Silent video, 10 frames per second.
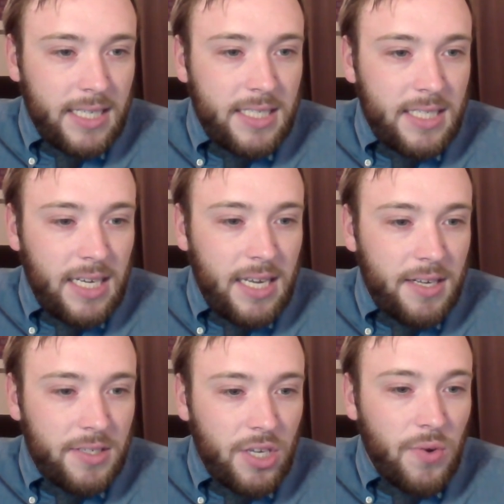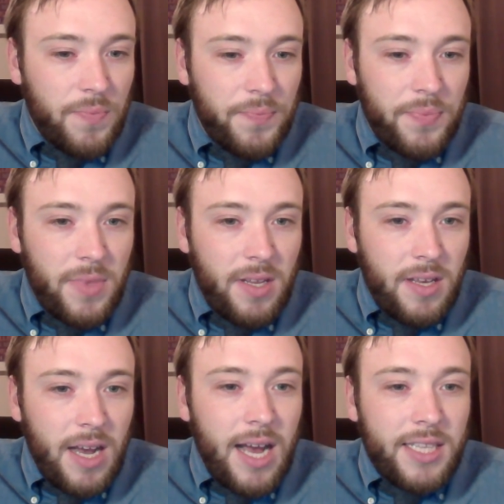see. So
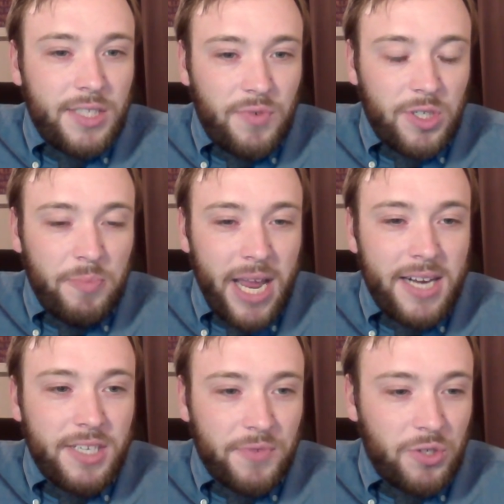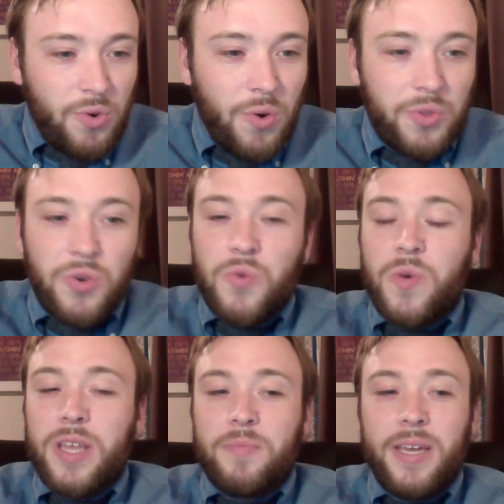on this first page, if you're scrolling through
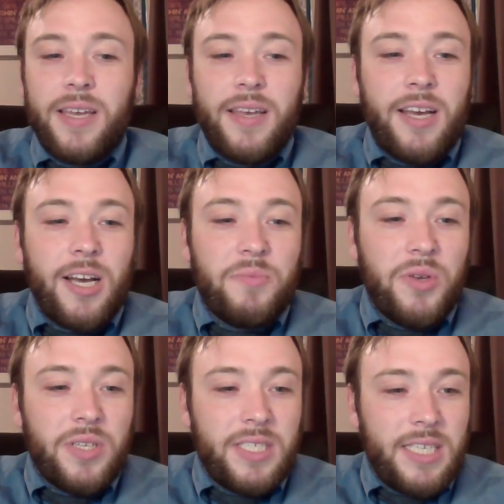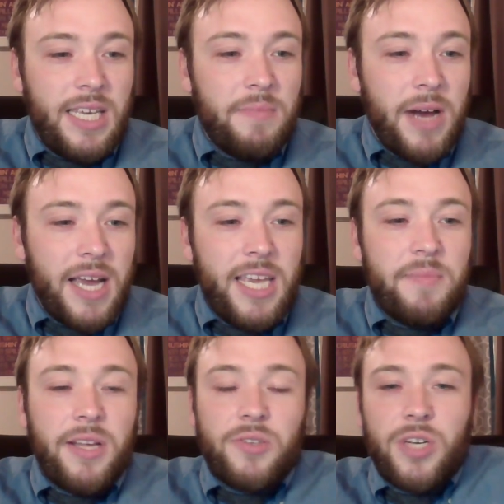with me, you can see my
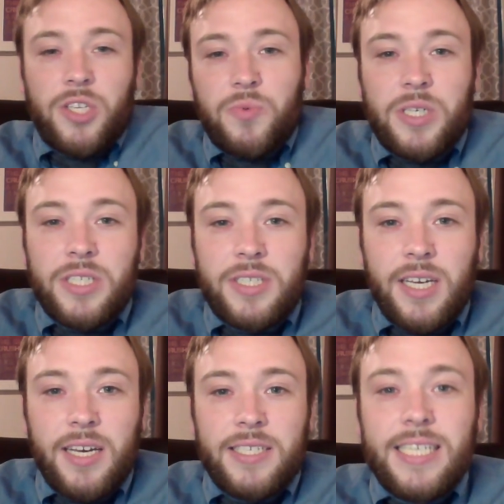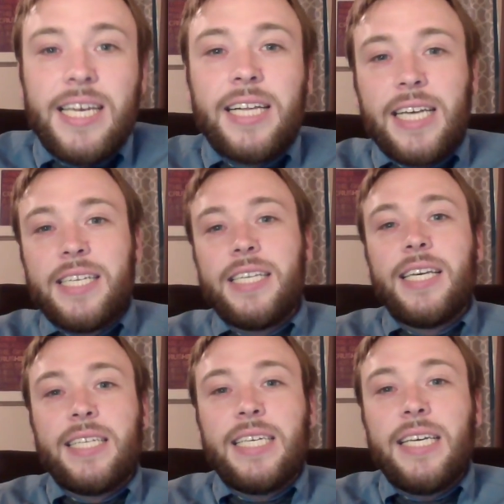email address, which is
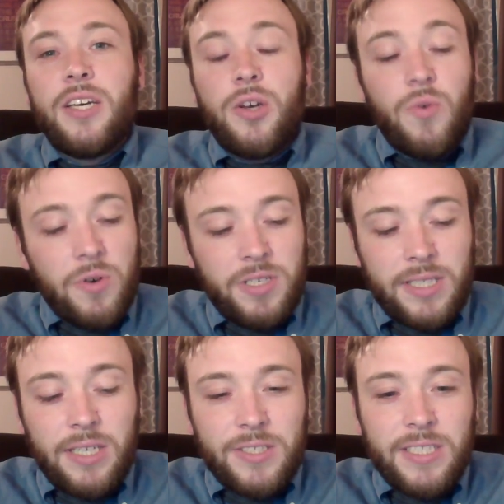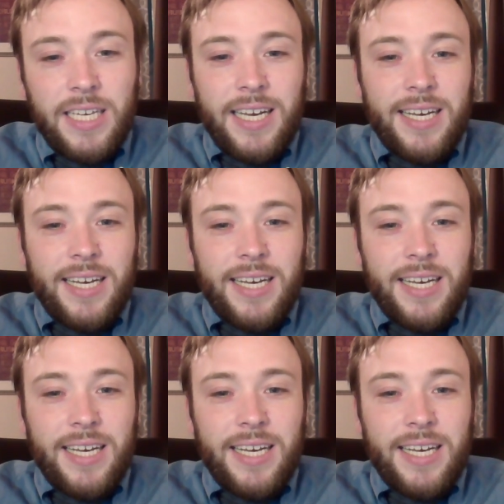DLIDDLE or DeLittle.